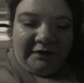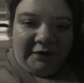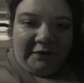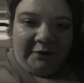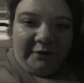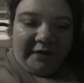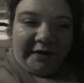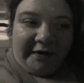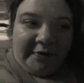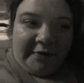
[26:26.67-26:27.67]
Well,
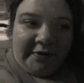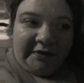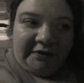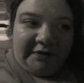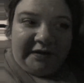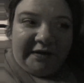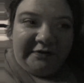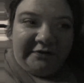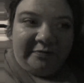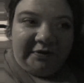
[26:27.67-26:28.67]
I'm lucky
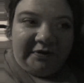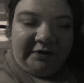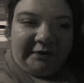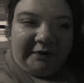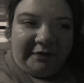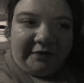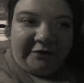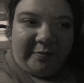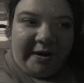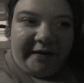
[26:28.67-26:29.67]
to be close
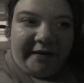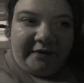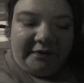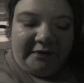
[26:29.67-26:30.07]
by